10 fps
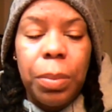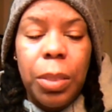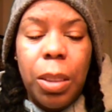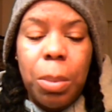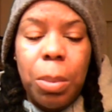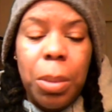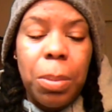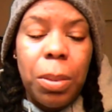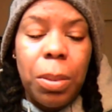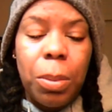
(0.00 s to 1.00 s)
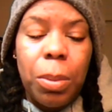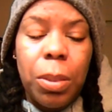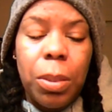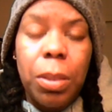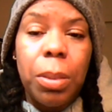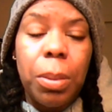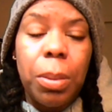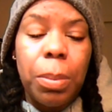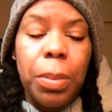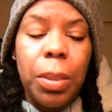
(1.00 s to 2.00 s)
Started making it like it
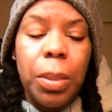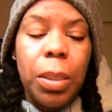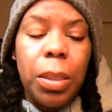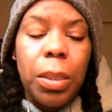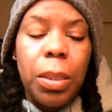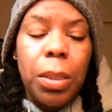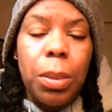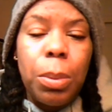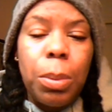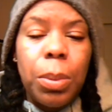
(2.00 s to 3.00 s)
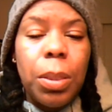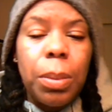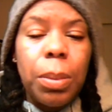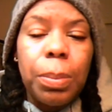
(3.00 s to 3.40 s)
use it.